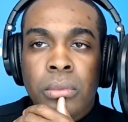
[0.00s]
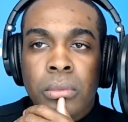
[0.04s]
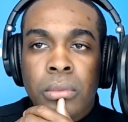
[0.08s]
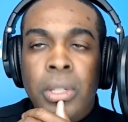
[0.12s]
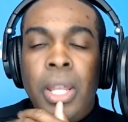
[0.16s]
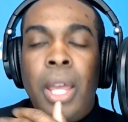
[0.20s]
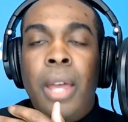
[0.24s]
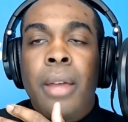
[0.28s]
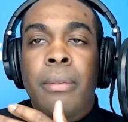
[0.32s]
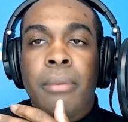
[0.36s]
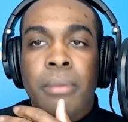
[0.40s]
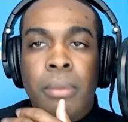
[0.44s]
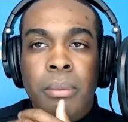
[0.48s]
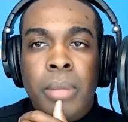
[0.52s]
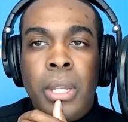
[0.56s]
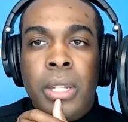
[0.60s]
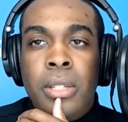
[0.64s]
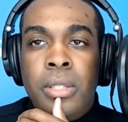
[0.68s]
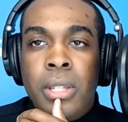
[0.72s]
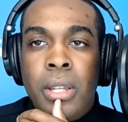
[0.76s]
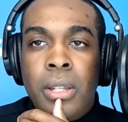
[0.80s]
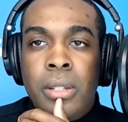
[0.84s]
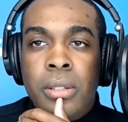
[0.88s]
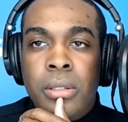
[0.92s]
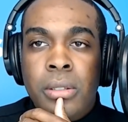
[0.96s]
Yeah,
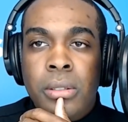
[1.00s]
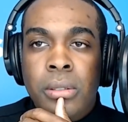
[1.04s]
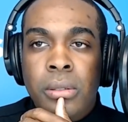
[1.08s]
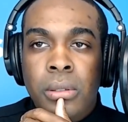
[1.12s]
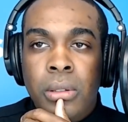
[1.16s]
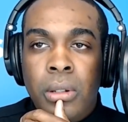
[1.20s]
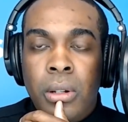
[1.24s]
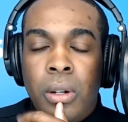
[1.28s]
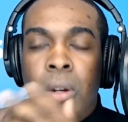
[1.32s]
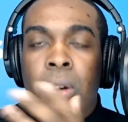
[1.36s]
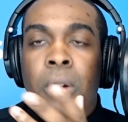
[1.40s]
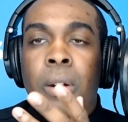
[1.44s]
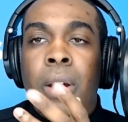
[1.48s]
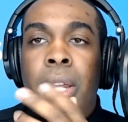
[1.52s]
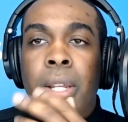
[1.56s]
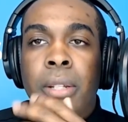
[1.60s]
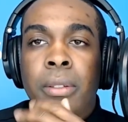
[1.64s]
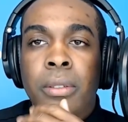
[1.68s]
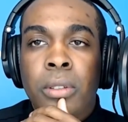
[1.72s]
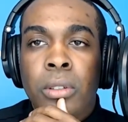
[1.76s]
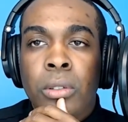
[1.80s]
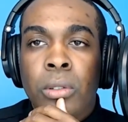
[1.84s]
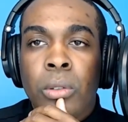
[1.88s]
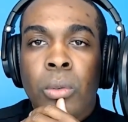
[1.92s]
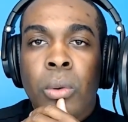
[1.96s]
makes sense. All
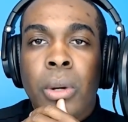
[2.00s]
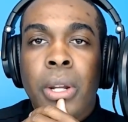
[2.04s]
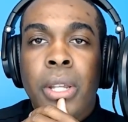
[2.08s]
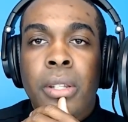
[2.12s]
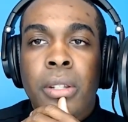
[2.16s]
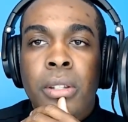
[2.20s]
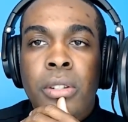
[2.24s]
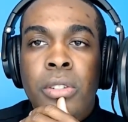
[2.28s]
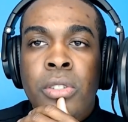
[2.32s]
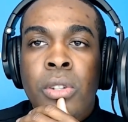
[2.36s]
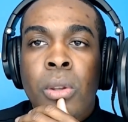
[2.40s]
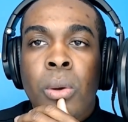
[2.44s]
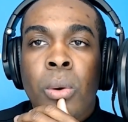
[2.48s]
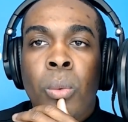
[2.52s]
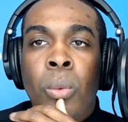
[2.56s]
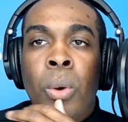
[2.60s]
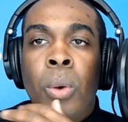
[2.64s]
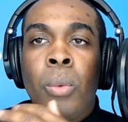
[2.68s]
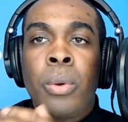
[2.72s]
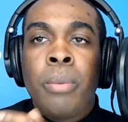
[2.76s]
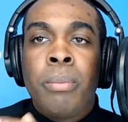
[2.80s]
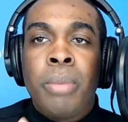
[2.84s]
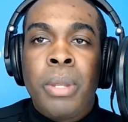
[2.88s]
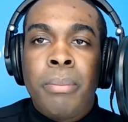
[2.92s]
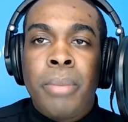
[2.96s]
right, great. So
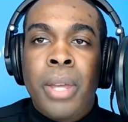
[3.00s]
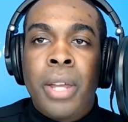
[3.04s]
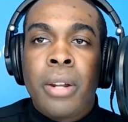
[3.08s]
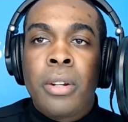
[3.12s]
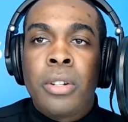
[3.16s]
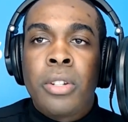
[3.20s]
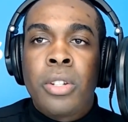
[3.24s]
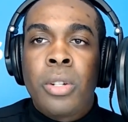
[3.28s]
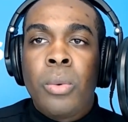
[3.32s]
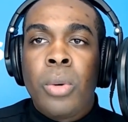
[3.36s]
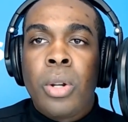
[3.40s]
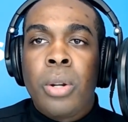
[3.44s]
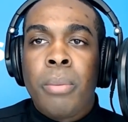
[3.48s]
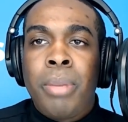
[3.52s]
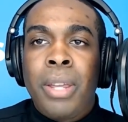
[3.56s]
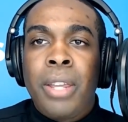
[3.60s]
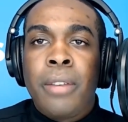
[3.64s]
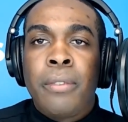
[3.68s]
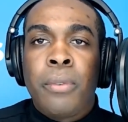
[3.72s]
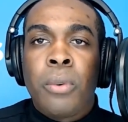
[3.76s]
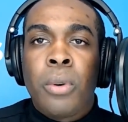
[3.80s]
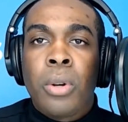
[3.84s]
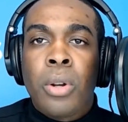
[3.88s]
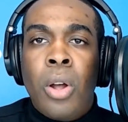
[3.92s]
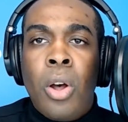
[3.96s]
what would be better? Do you want to pay
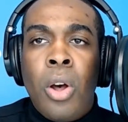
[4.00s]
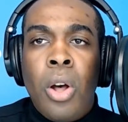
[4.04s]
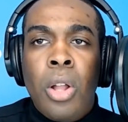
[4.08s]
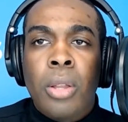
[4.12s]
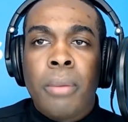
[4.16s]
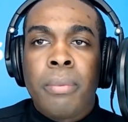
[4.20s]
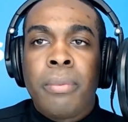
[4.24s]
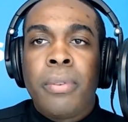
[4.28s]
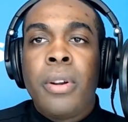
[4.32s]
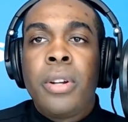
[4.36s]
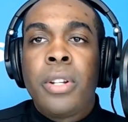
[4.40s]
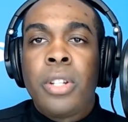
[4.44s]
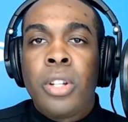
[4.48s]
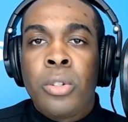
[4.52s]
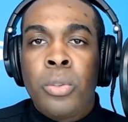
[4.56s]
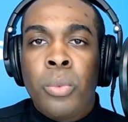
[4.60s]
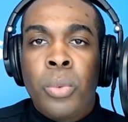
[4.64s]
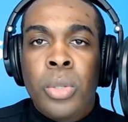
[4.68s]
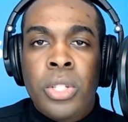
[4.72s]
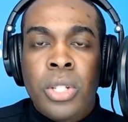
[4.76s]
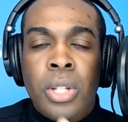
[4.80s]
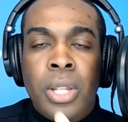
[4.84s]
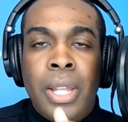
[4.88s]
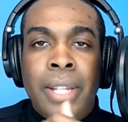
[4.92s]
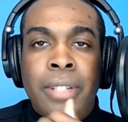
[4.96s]
for it all up front, or
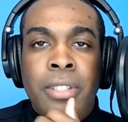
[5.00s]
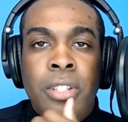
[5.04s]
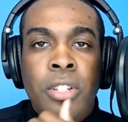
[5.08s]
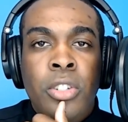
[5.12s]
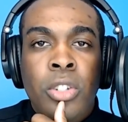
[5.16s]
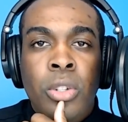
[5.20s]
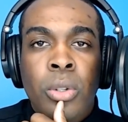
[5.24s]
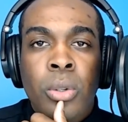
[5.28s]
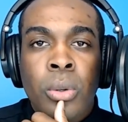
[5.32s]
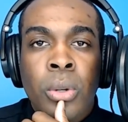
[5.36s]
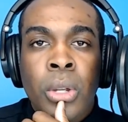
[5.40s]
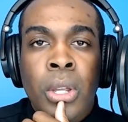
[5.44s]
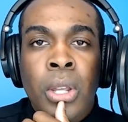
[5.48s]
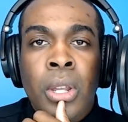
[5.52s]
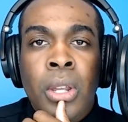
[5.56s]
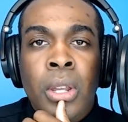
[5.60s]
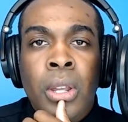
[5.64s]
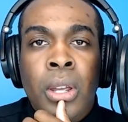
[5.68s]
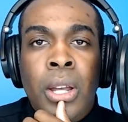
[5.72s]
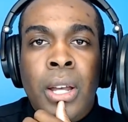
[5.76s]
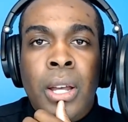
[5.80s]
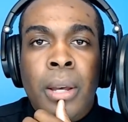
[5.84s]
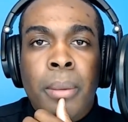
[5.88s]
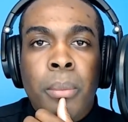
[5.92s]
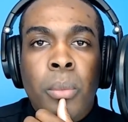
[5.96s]
would you like to do
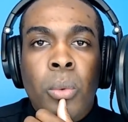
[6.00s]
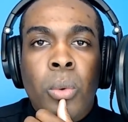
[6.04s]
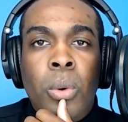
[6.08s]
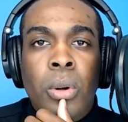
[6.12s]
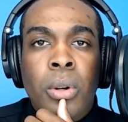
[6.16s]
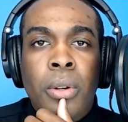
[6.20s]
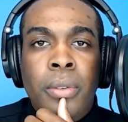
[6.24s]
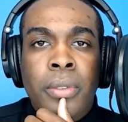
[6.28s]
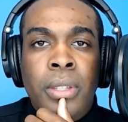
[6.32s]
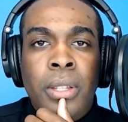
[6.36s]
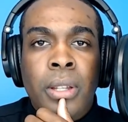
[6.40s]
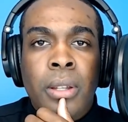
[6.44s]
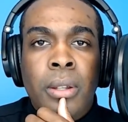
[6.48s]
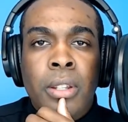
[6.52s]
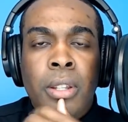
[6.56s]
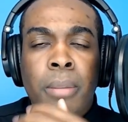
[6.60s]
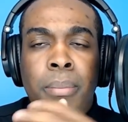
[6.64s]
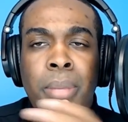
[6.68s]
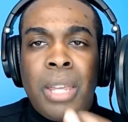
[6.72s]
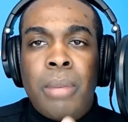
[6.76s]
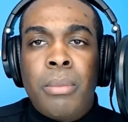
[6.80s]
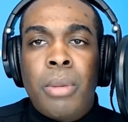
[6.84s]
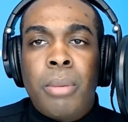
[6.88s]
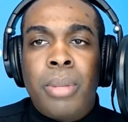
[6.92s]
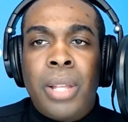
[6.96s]
more of the
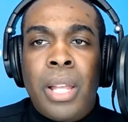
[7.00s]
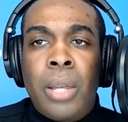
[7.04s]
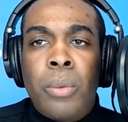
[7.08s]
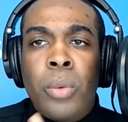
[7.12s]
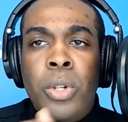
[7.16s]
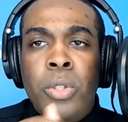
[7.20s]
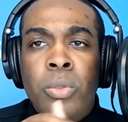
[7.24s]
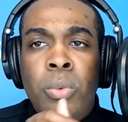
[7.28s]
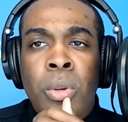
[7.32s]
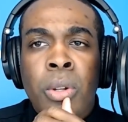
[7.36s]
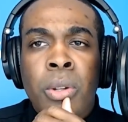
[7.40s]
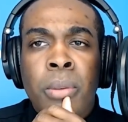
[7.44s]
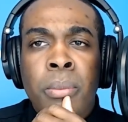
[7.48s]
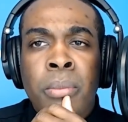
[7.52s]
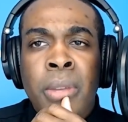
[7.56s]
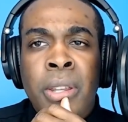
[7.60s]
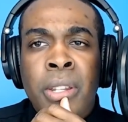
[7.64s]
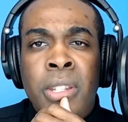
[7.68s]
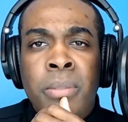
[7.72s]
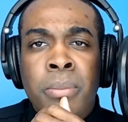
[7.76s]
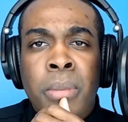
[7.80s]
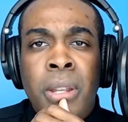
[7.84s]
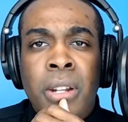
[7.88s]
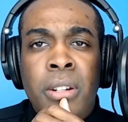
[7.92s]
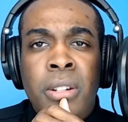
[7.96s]
payment plan? Which one
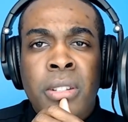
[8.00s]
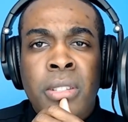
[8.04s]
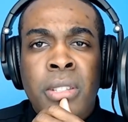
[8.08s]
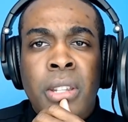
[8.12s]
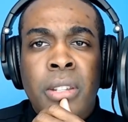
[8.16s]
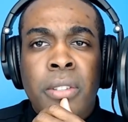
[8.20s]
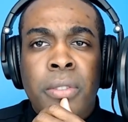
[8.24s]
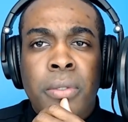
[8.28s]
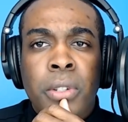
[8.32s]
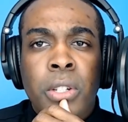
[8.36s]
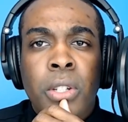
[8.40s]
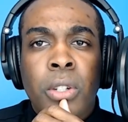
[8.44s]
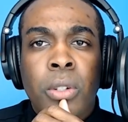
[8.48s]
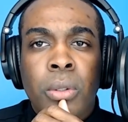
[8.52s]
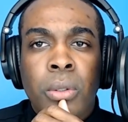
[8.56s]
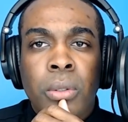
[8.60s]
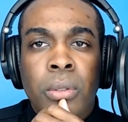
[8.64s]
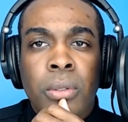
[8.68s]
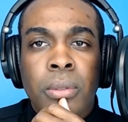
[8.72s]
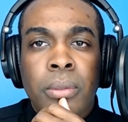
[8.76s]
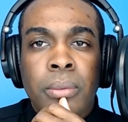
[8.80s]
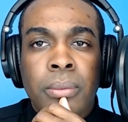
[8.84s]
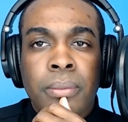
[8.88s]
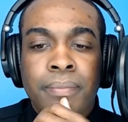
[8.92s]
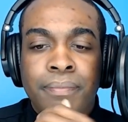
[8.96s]
makes better sense for you?
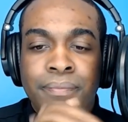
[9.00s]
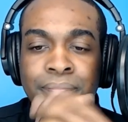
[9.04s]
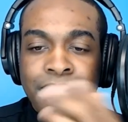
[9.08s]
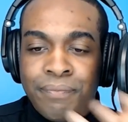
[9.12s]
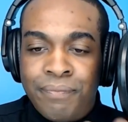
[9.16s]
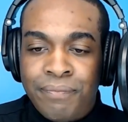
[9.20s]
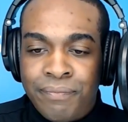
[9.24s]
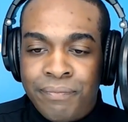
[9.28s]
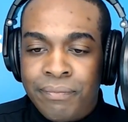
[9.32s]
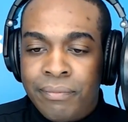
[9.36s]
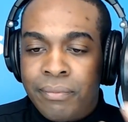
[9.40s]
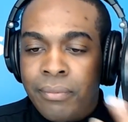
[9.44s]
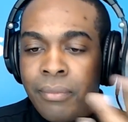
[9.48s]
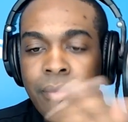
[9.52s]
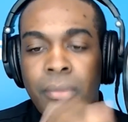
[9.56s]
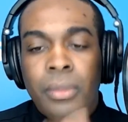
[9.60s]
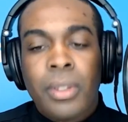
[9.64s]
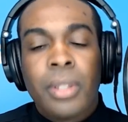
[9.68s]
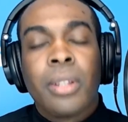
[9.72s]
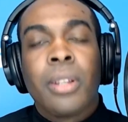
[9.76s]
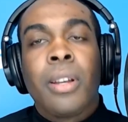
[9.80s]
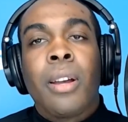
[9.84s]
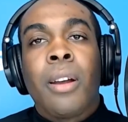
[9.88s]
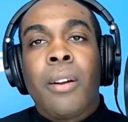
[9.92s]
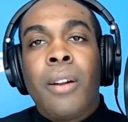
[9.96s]

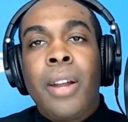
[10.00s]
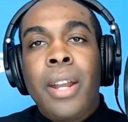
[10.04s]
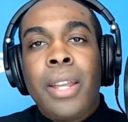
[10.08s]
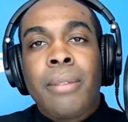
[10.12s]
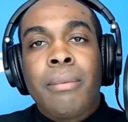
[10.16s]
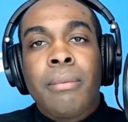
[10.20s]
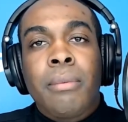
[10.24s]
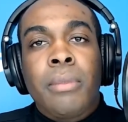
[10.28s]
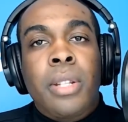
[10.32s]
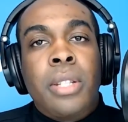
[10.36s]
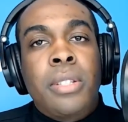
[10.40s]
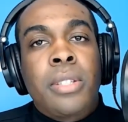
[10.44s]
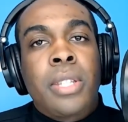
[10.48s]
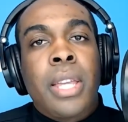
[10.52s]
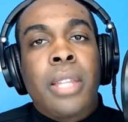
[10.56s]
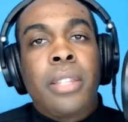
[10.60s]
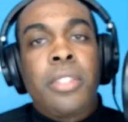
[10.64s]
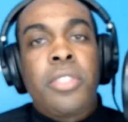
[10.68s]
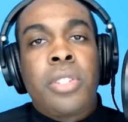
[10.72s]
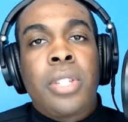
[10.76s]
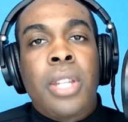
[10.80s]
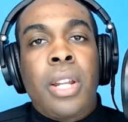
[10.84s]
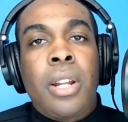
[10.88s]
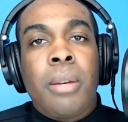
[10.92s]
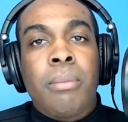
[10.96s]
All right, let's get
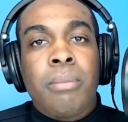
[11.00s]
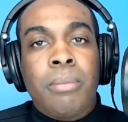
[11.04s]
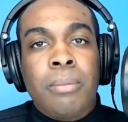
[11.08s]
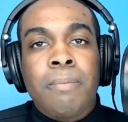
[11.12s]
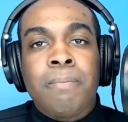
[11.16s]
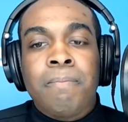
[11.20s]
you set up.